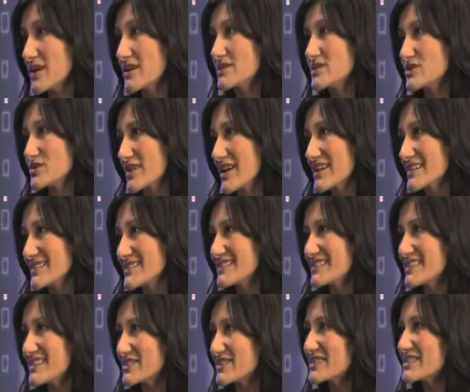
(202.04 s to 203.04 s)
address
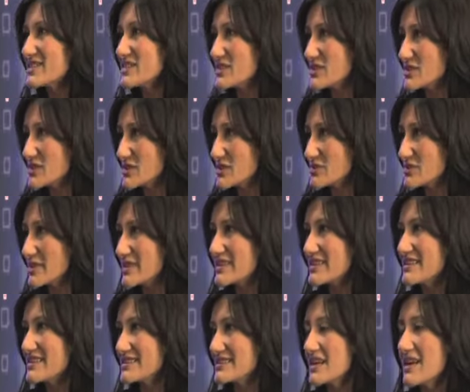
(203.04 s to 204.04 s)
their issues
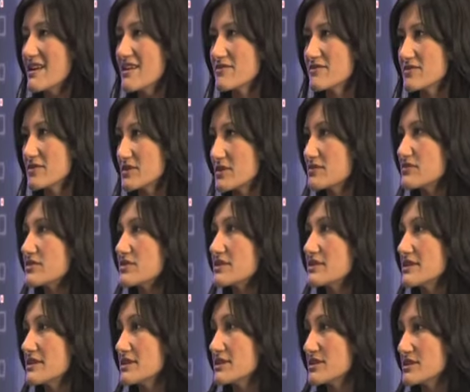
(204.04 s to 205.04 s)
because for, for
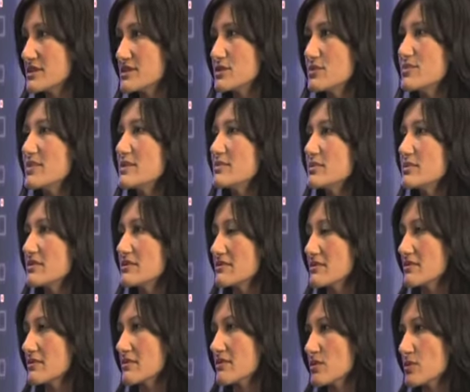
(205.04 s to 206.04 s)
years, you know, people, uh,
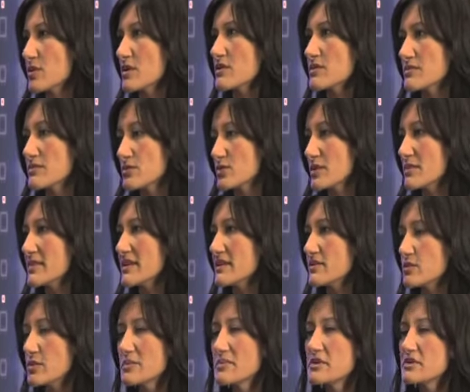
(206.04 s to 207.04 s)
uh, women,
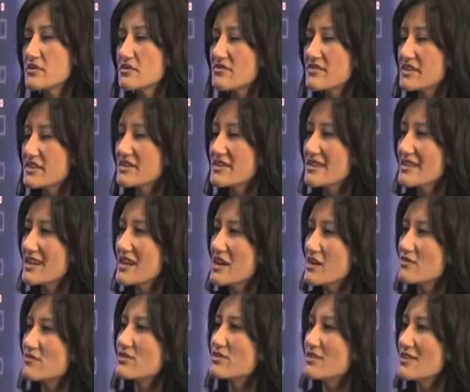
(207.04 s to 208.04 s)
women are very
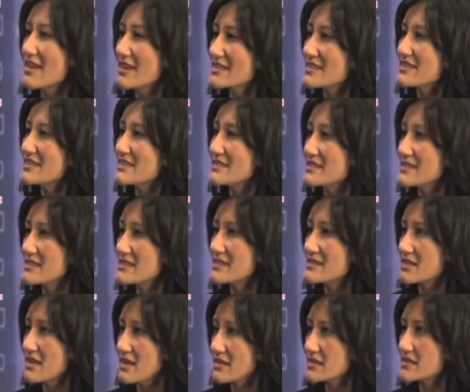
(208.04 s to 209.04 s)
reluctant to
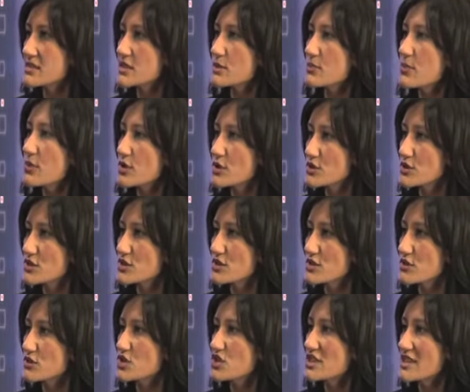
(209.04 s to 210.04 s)
discuss their
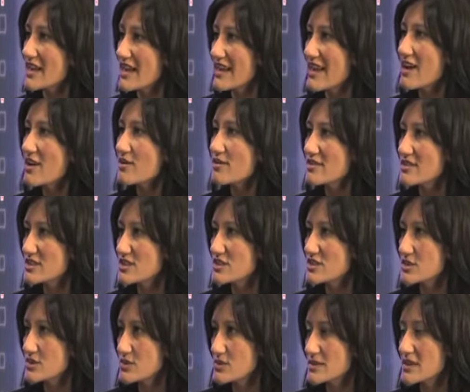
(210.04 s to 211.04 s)
personal GI health
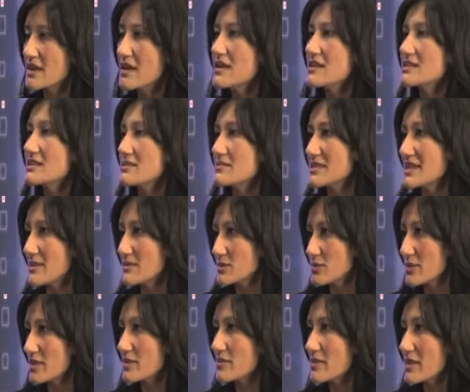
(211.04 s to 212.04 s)
issues, mm -hmm. sometimes
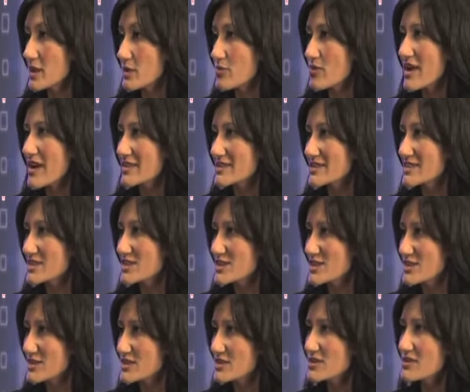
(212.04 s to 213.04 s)
with a male
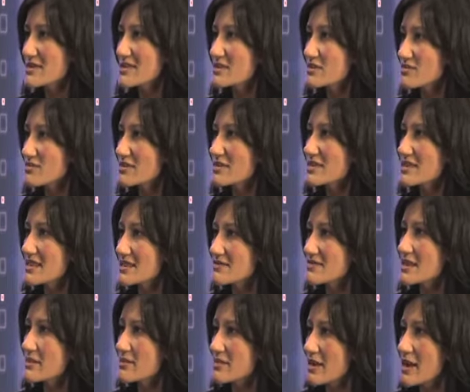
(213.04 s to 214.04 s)
practitioner. So this really gives
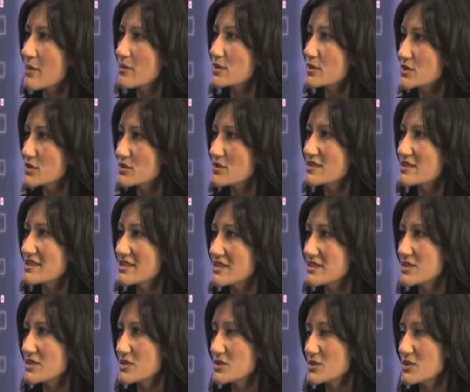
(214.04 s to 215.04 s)
them an opportunity
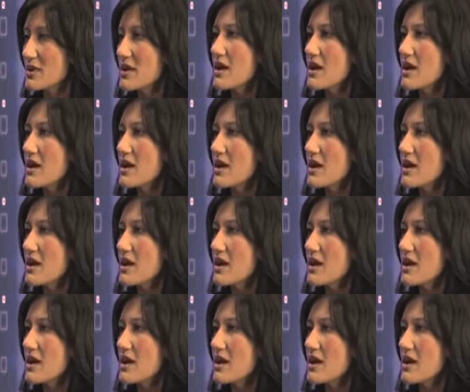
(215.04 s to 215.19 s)
to